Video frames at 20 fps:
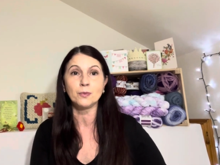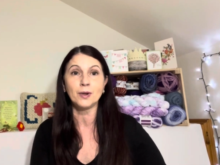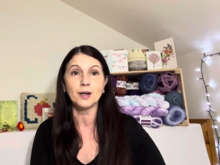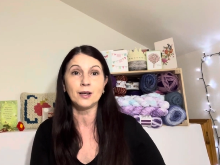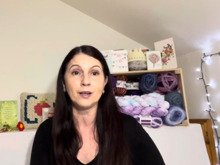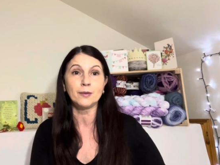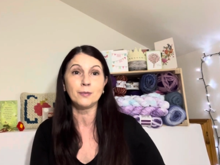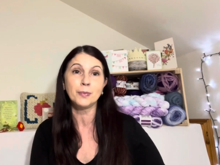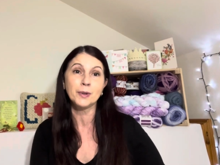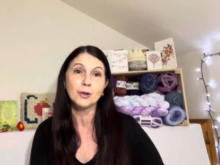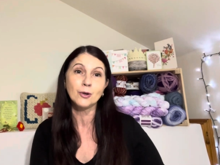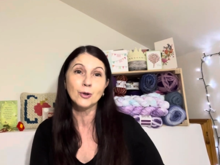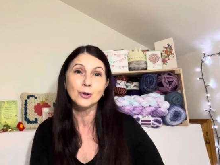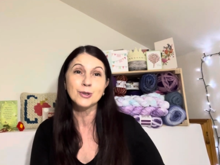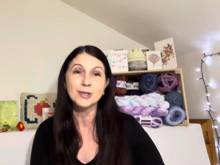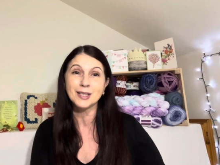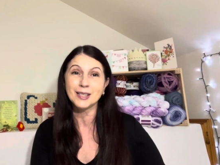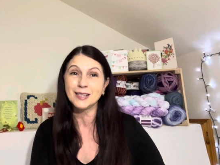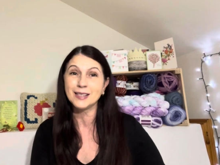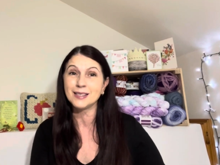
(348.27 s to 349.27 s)
But
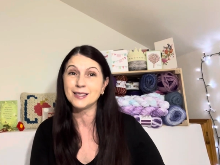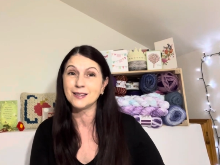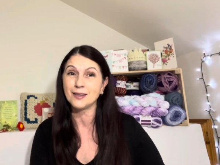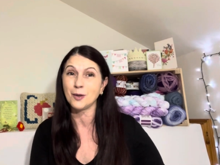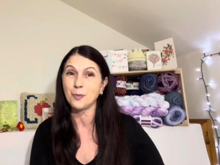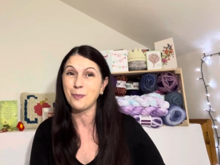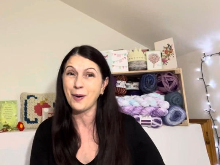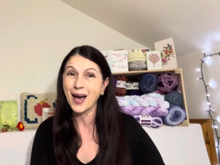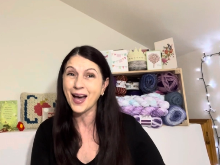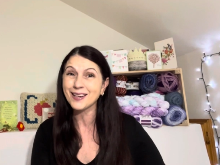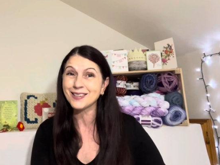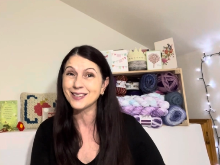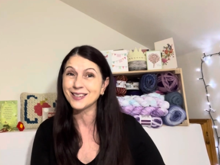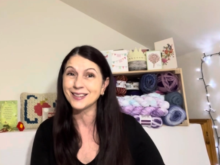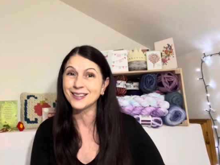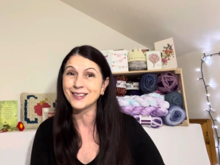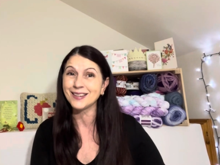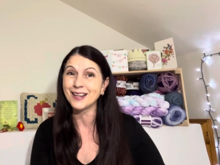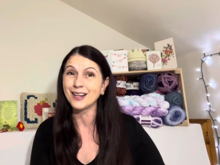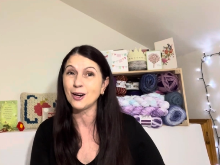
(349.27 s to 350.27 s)
because it is the
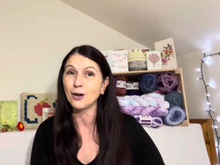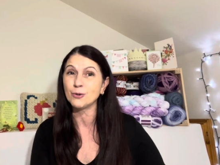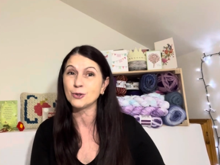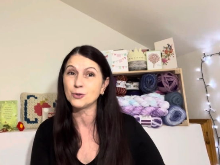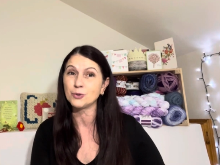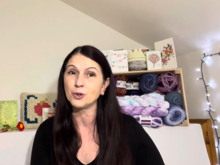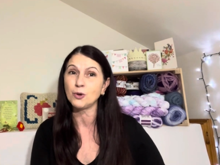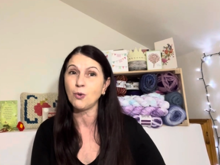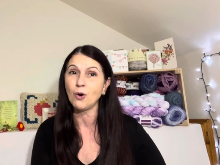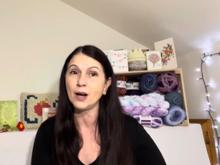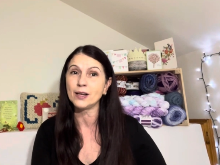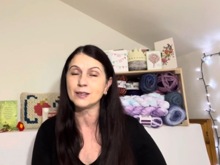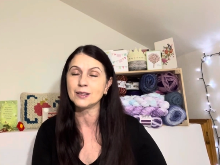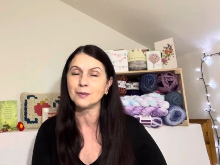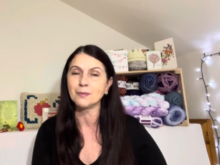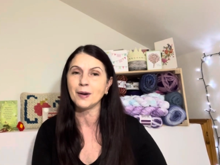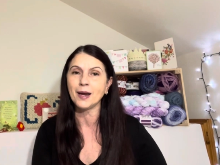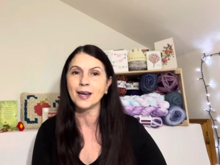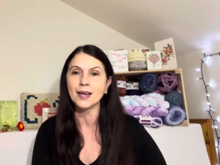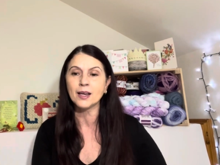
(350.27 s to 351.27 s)
pattern that I was required to
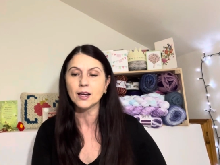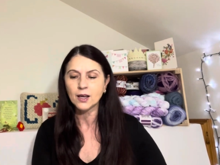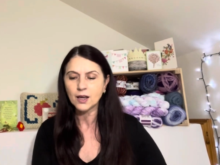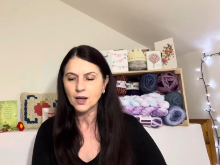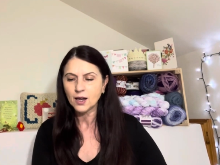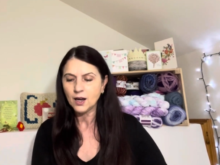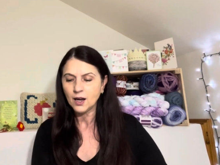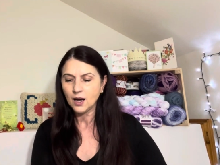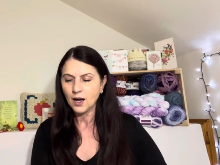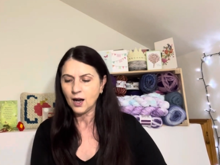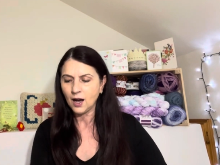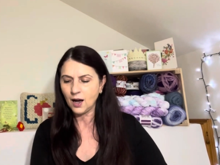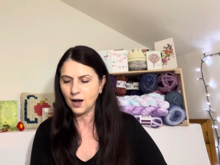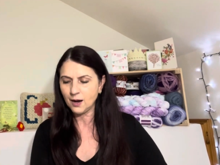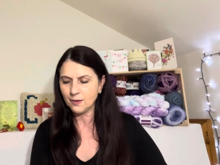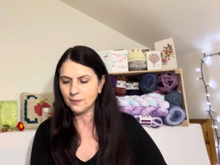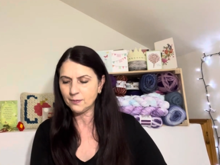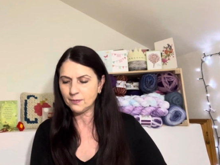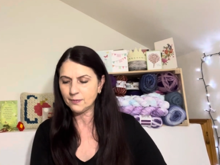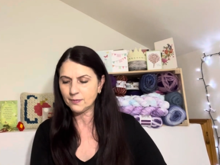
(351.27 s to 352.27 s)
make,
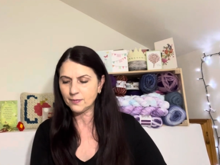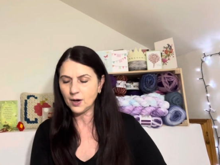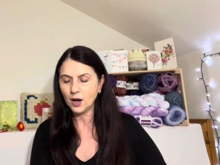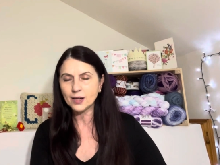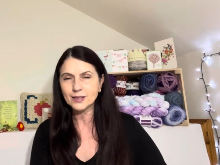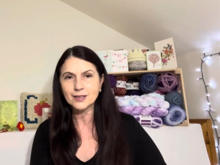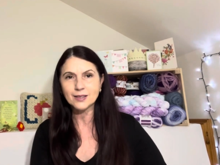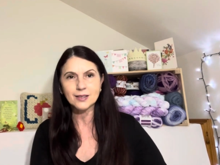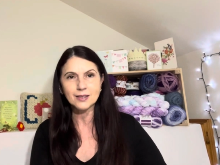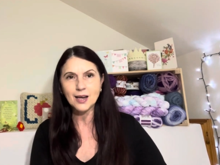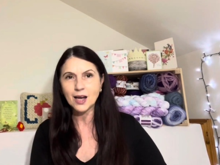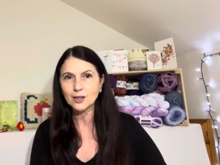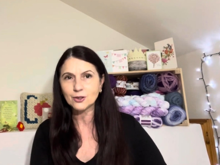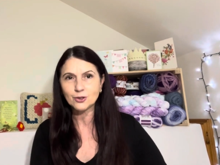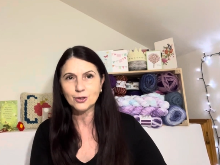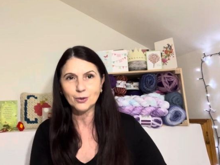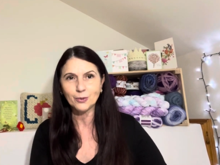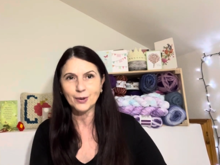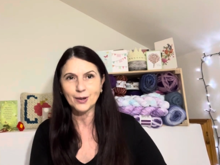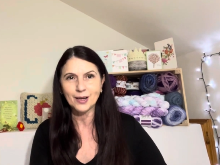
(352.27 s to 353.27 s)
I stuck
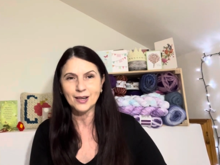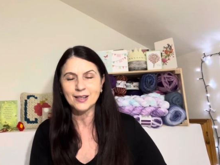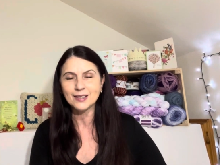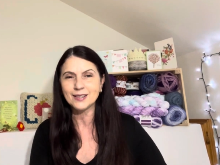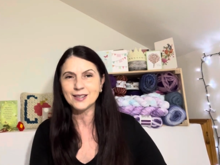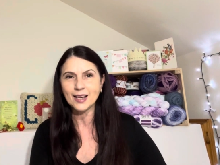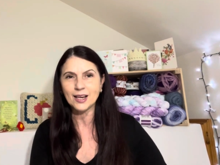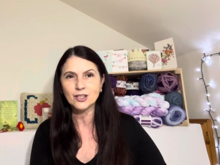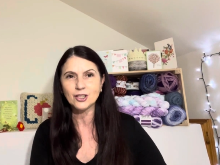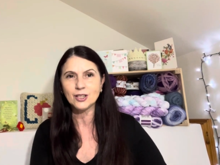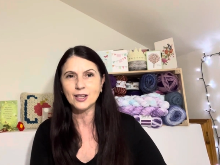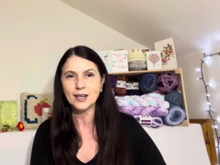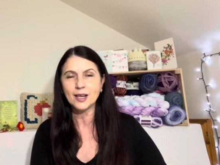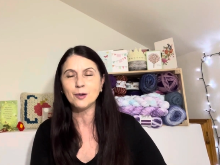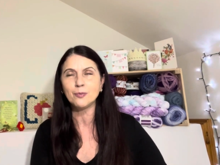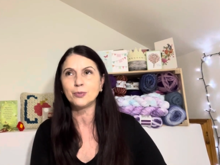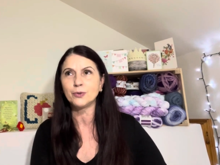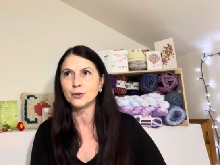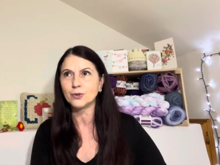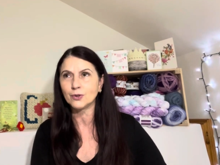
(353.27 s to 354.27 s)
to it, and it's actually a
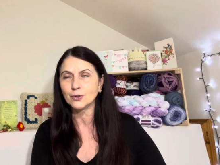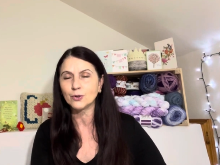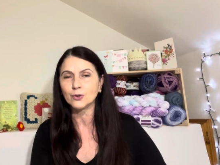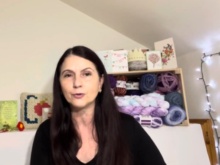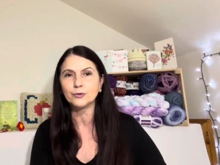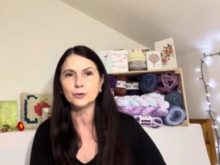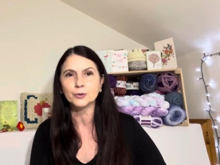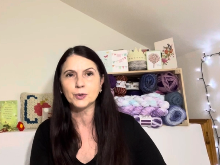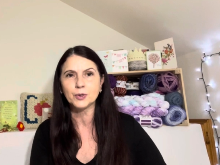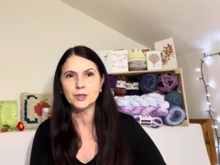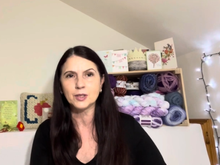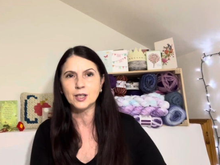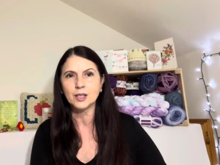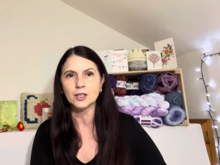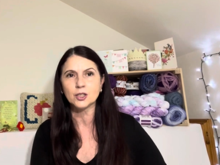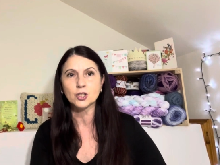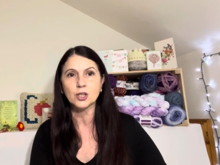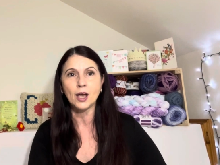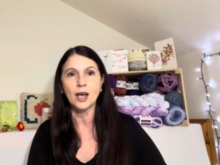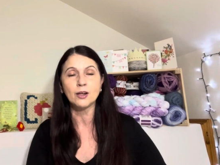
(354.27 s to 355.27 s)
beautiful
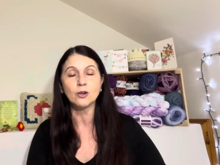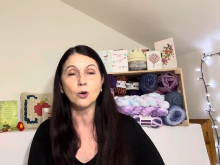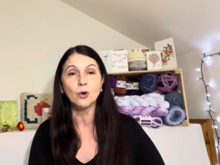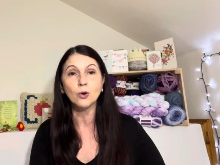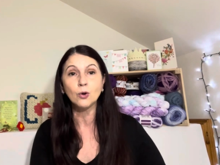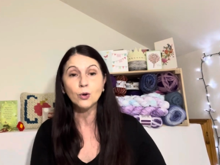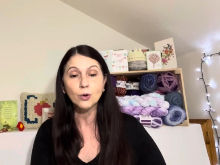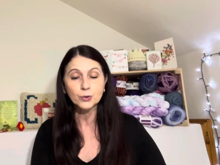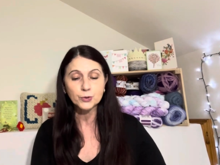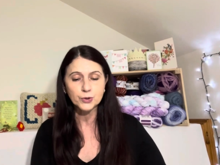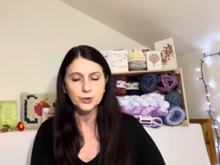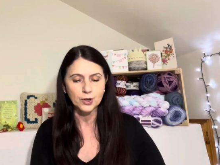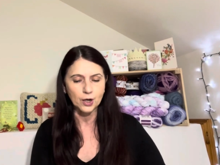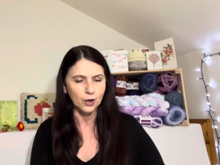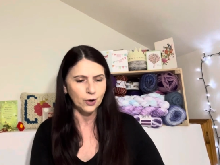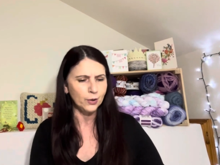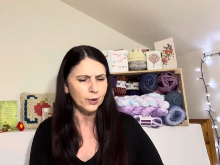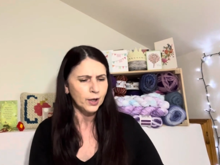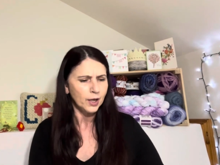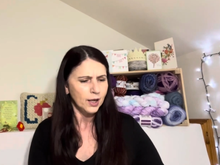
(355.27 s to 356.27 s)
stitch. And
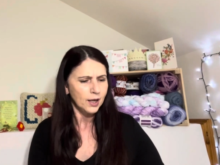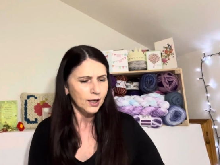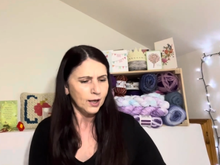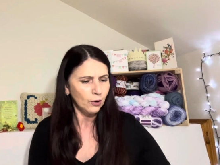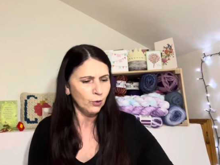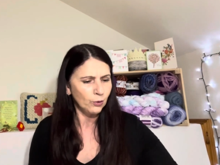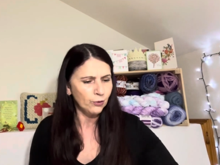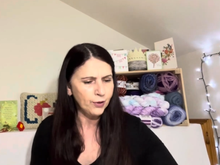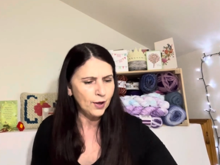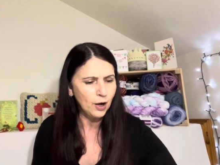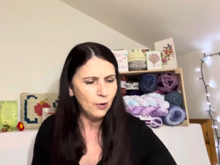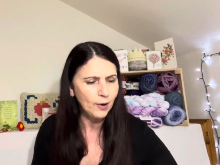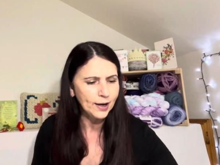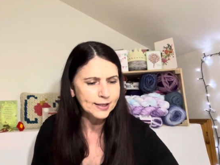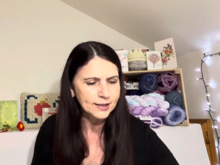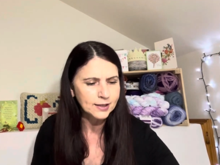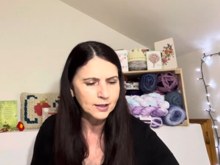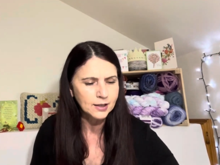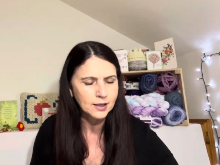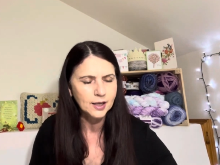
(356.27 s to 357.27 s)
also, although I
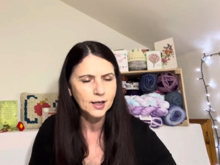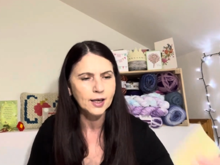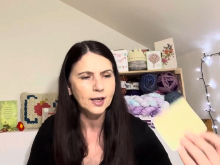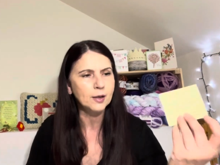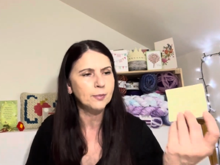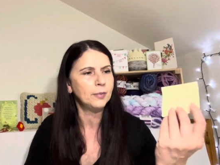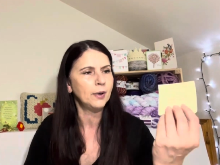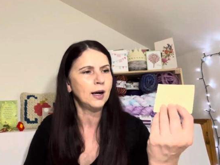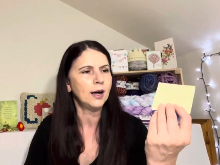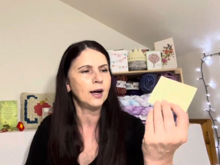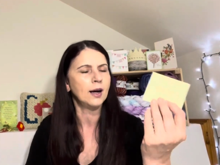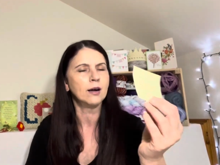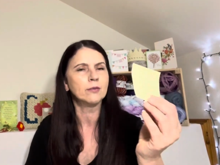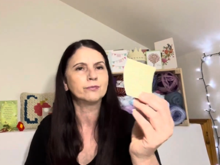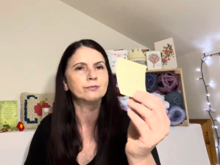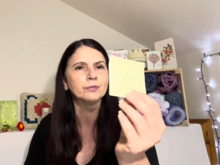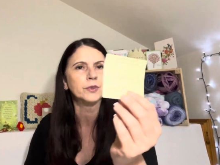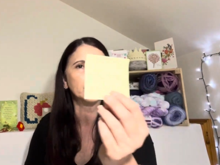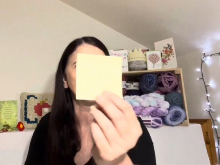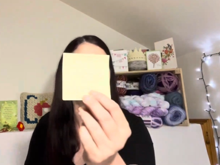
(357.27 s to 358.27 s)
did keep,
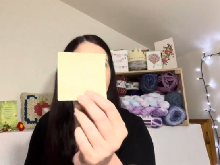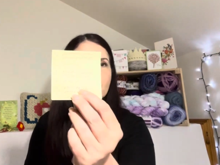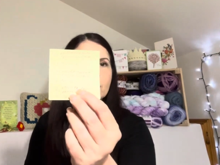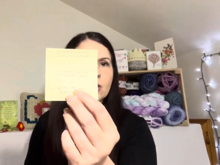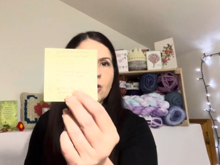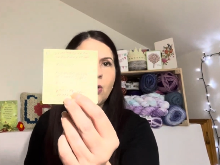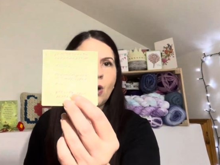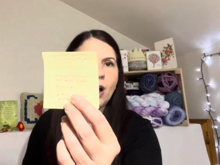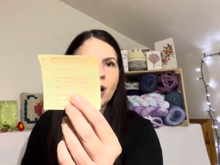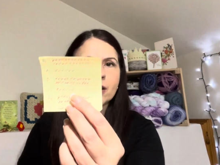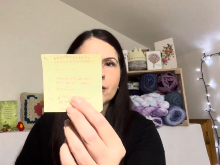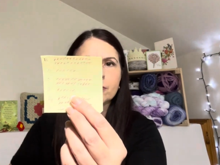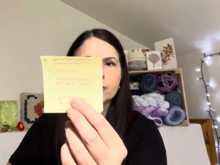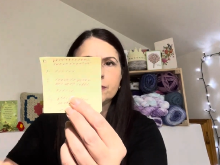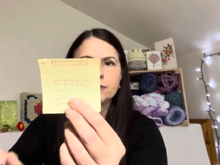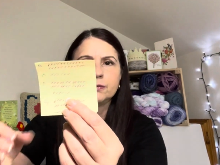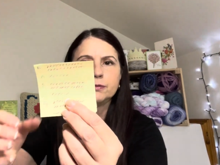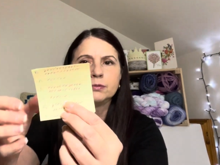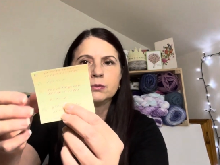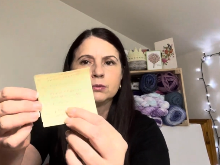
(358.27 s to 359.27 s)
you know, quite
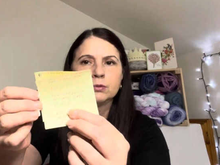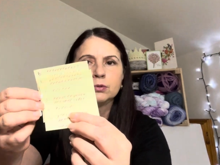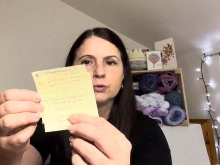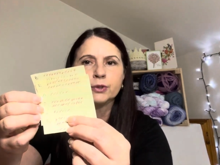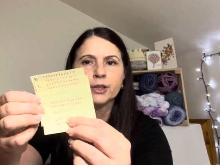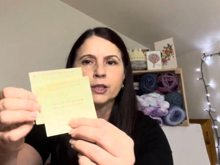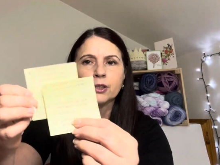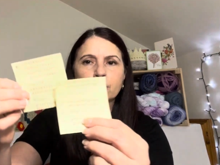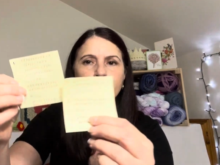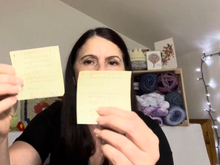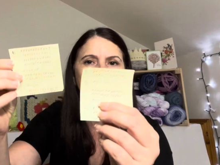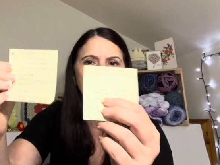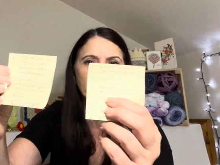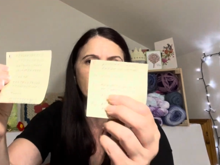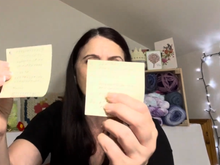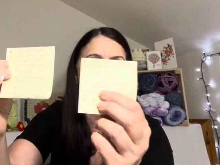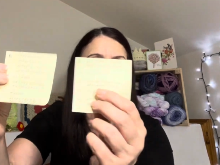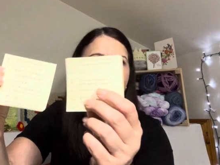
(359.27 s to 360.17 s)
rigorous or